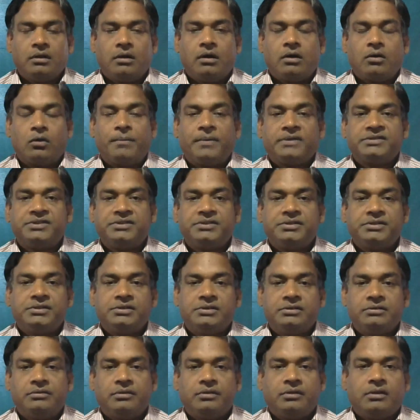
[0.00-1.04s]
or
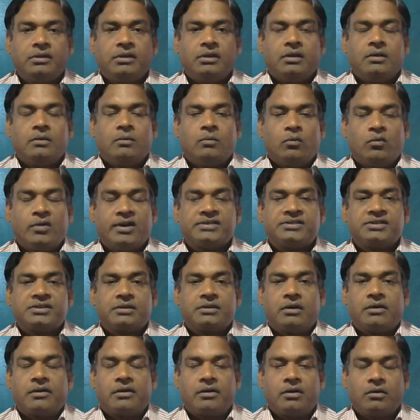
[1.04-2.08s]
opacity voice
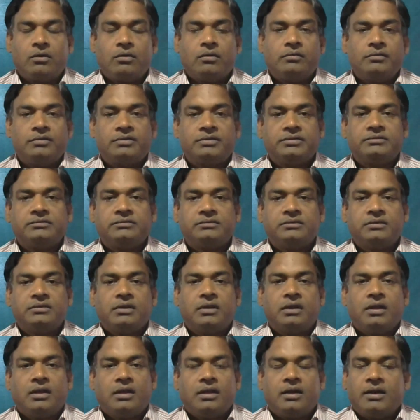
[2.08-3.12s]
recorder download,
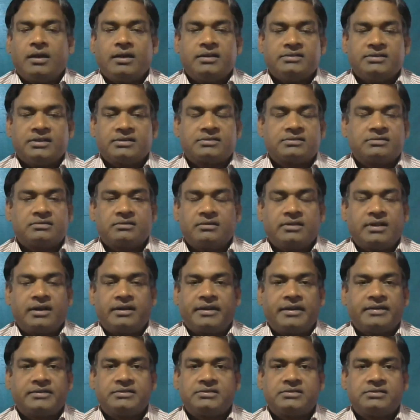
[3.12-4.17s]
and just that
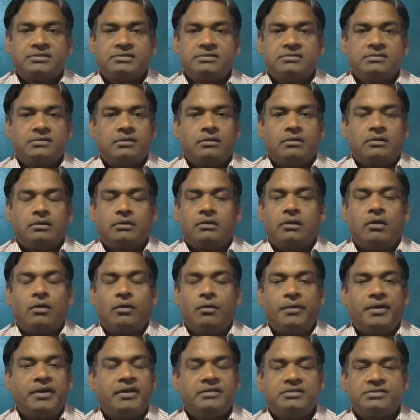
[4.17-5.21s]
gets
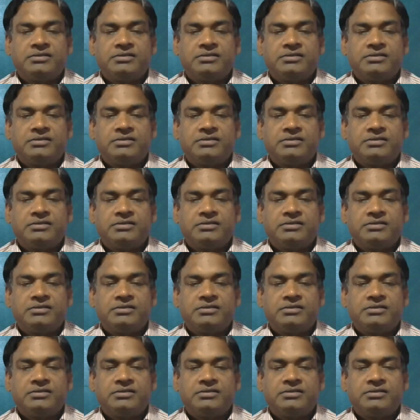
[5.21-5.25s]
downloaded,